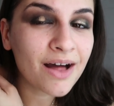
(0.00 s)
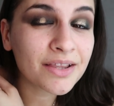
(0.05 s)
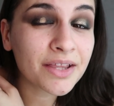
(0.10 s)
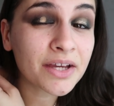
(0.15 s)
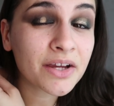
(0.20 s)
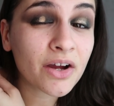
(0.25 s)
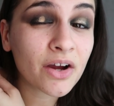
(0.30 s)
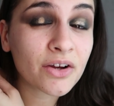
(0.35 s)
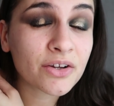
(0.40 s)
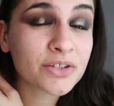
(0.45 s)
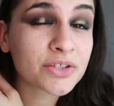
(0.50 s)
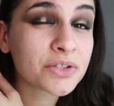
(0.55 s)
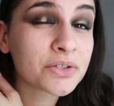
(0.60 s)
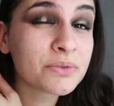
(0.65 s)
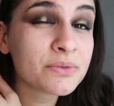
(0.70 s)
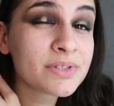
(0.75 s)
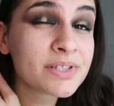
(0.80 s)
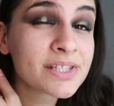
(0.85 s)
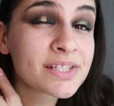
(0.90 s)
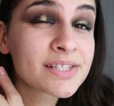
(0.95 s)
Like, are
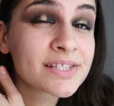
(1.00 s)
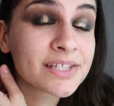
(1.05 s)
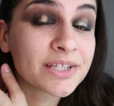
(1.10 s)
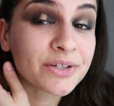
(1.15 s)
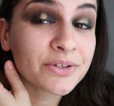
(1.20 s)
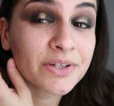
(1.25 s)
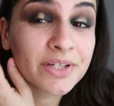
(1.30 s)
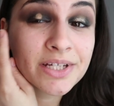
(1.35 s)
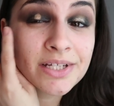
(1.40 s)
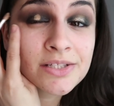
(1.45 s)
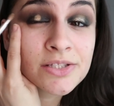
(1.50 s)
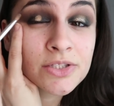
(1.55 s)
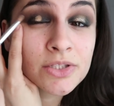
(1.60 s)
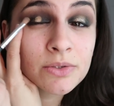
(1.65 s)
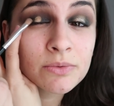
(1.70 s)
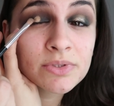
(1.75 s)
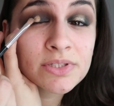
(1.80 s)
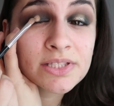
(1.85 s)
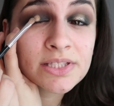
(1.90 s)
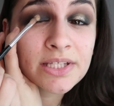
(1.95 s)
you serious? Do
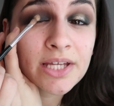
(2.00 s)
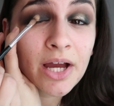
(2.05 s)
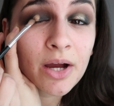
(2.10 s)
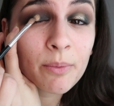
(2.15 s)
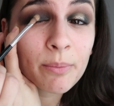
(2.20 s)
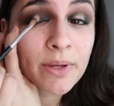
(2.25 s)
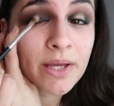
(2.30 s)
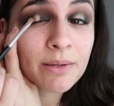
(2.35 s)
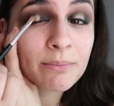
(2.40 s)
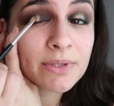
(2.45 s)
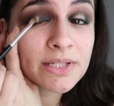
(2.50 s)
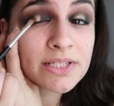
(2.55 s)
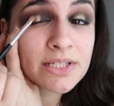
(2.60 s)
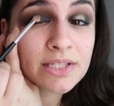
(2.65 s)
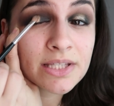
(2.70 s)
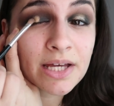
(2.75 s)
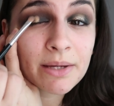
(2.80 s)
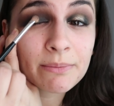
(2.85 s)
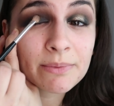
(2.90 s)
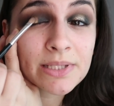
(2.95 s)
you see how
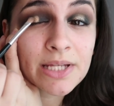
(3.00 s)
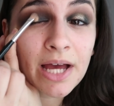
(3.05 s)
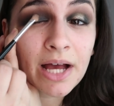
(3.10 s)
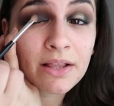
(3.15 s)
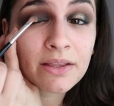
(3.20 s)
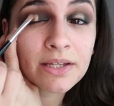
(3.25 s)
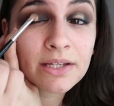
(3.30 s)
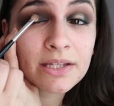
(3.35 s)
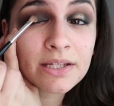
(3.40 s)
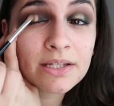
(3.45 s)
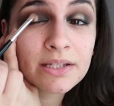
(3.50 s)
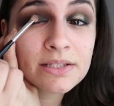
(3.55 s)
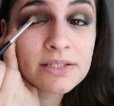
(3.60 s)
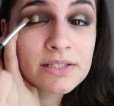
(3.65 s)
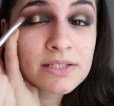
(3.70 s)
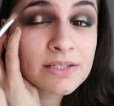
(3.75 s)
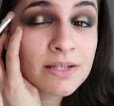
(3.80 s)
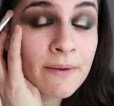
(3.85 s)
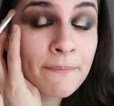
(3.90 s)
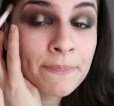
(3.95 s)
pigmented that metallic
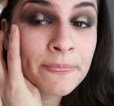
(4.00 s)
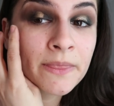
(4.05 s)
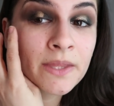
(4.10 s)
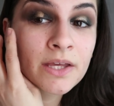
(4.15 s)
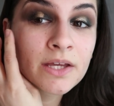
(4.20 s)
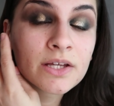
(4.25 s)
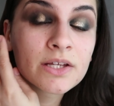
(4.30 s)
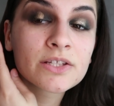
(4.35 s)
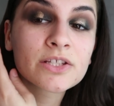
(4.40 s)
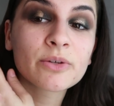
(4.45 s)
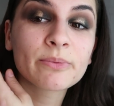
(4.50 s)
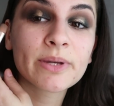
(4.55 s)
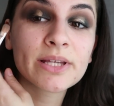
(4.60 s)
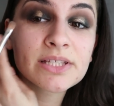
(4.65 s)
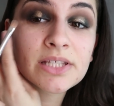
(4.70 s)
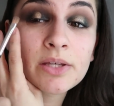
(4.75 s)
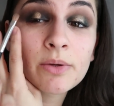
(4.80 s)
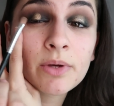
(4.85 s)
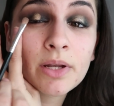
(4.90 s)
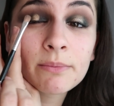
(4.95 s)
is? So
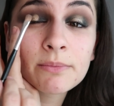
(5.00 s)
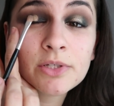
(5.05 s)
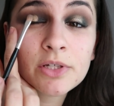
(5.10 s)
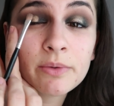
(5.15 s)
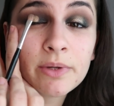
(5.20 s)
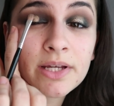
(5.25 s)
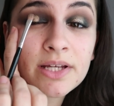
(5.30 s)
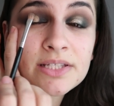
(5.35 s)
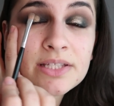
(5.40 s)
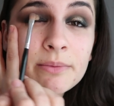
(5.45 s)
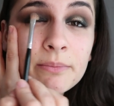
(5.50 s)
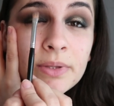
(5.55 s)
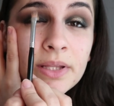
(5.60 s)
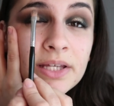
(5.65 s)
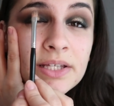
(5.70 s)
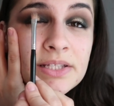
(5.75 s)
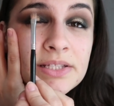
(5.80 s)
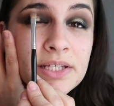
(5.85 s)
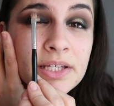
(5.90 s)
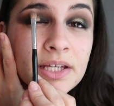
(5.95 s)
basically what I'm doing is I'm
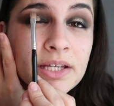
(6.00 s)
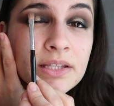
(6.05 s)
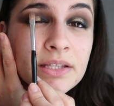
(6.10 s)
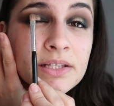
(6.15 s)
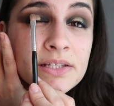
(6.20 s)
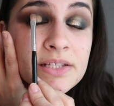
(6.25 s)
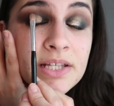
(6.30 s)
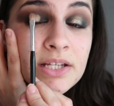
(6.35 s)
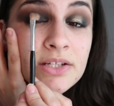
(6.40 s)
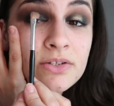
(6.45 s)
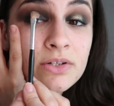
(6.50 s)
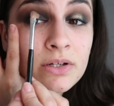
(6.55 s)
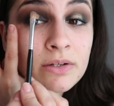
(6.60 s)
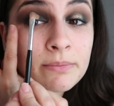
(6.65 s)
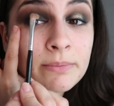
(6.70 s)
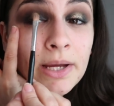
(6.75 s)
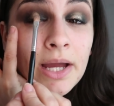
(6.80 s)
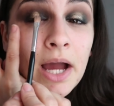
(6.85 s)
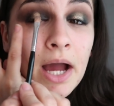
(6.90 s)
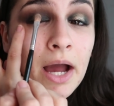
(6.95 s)
placing it in the center of
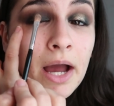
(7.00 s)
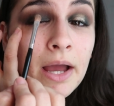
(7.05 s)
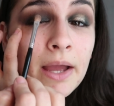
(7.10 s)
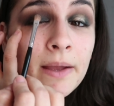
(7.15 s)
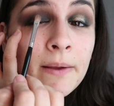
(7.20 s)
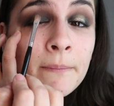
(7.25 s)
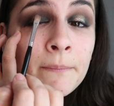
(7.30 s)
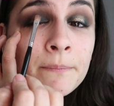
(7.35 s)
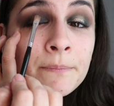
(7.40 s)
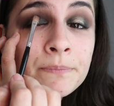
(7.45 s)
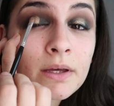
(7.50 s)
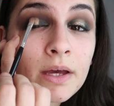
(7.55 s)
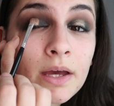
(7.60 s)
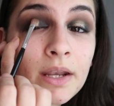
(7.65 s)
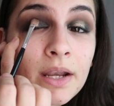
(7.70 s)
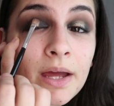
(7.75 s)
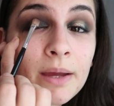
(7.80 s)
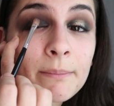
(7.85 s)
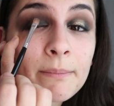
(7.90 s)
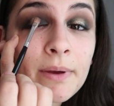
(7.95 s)
my eye
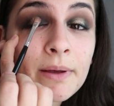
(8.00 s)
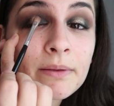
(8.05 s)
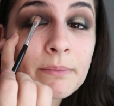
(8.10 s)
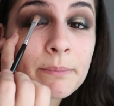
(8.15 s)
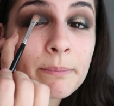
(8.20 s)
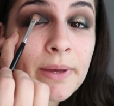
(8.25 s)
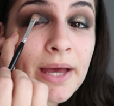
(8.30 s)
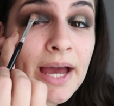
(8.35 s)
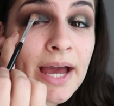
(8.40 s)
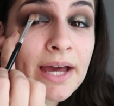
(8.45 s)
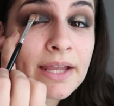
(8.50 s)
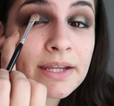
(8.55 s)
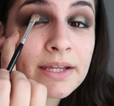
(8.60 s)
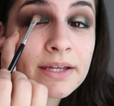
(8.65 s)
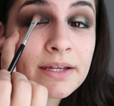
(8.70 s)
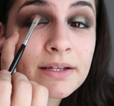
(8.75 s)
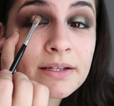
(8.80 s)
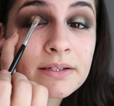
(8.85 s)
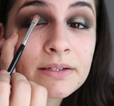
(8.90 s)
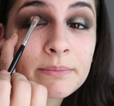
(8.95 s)
and I'm
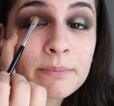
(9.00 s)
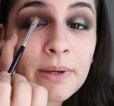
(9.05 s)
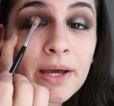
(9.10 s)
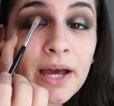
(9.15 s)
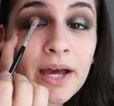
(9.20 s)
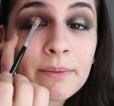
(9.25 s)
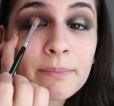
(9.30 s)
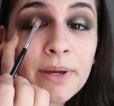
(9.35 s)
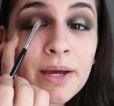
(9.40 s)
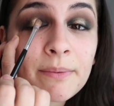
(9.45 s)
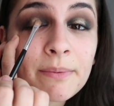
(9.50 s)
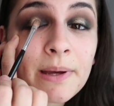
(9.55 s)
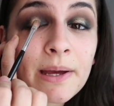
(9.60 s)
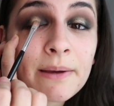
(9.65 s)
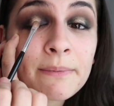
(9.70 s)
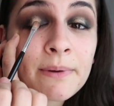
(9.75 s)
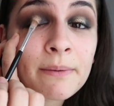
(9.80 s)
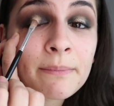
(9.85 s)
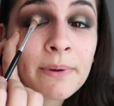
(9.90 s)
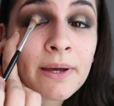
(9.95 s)
patting. Pat, pat,
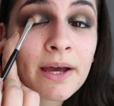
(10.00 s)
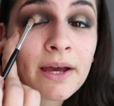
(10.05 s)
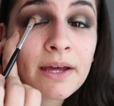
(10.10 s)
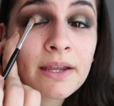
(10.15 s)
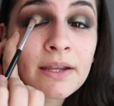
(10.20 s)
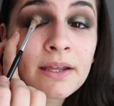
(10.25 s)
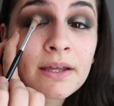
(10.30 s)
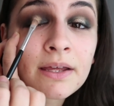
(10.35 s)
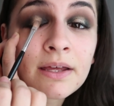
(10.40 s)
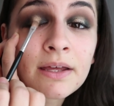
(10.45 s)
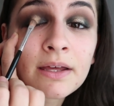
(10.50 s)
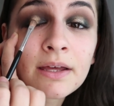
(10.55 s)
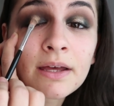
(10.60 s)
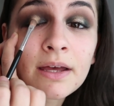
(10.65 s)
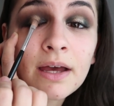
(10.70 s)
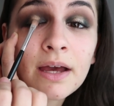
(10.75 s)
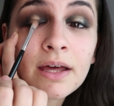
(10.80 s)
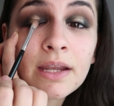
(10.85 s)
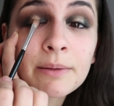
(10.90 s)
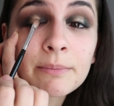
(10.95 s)
pat, pat, pat.
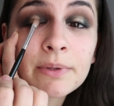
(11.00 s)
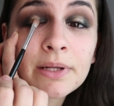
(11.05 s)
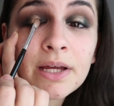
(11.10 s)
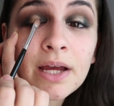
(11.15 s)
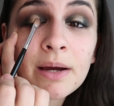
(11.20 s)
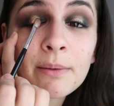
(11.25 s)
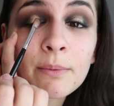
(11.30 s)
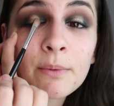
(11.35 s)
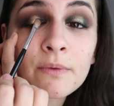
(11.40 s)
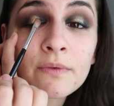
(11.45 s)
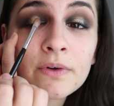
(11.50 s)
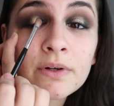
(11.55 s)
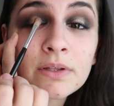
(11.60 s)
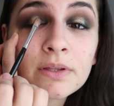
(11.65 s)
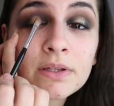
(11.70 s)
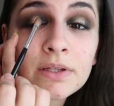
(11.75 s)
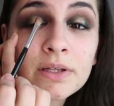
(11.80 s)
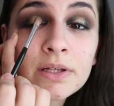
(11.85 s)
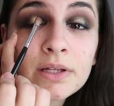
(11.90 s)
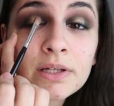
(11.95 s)
And I'm gonna come over a
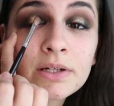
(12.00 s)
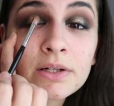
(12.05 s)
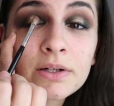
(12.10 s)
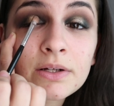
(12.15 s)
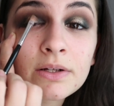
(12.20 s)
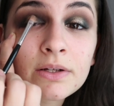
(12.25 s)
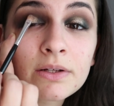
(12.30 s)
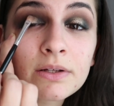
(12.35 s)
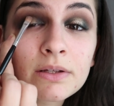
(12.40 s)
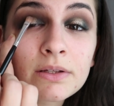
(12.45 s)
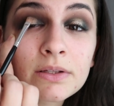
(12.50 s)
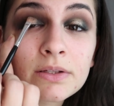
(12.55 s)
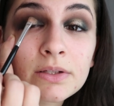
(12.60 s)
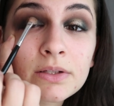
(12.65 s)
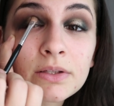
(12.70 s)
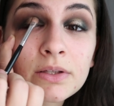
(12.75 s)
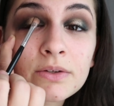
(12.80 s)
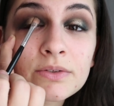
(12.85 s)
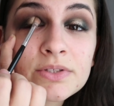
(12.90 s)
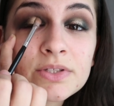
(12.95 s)
little
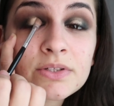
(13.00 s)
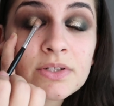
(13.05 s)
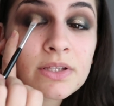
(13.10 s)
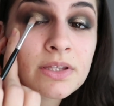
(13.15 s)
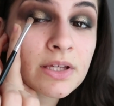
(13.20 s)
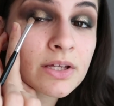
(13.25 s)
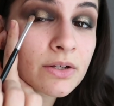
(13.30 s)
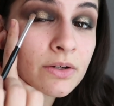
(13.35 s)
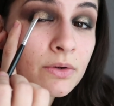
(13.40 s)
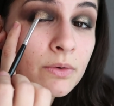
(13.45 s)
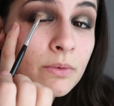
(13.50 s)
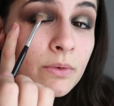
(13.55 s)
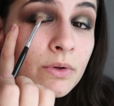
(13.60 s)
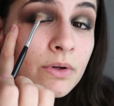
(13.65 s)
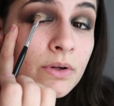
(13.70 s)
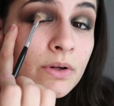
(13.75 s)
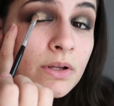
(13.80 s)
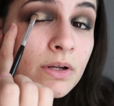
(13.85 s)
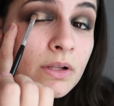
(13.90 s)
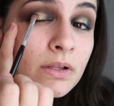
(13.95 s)
closer to the inner corner